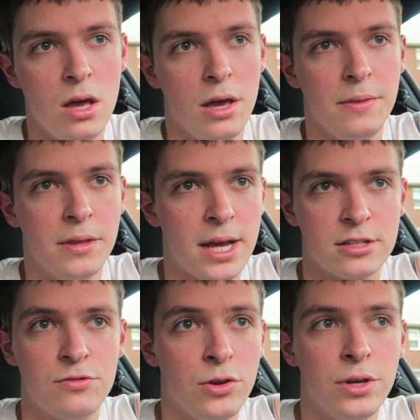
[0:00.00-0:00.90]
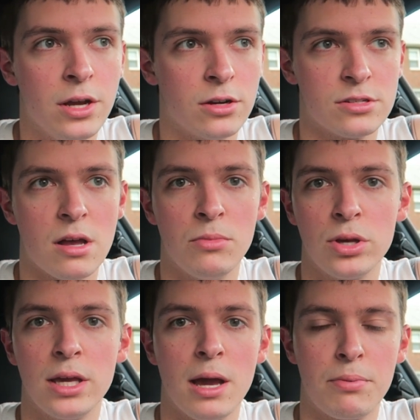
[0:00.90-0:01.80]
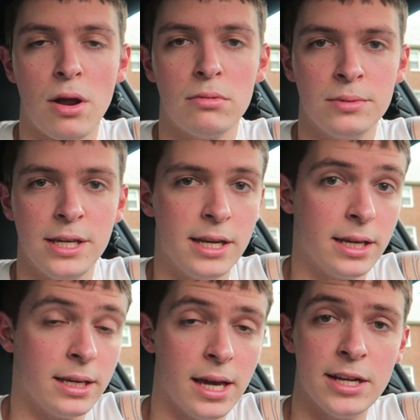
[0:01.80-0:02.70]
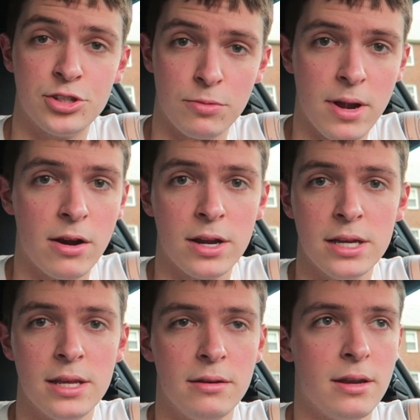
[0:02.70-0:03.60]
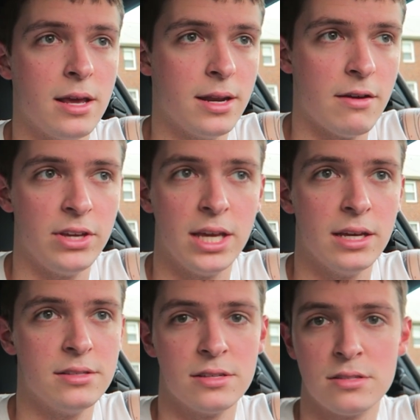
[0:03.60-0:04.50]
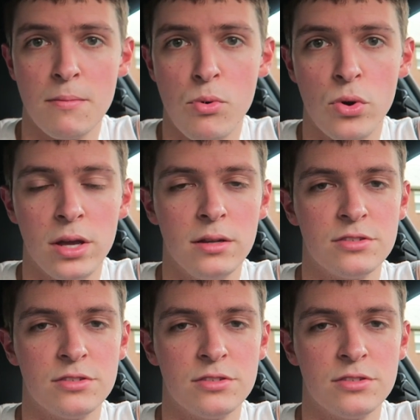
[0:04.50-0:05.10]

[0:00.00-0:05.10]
In the next few years, I'm looking at probably getting engaged or married and having kids at some point.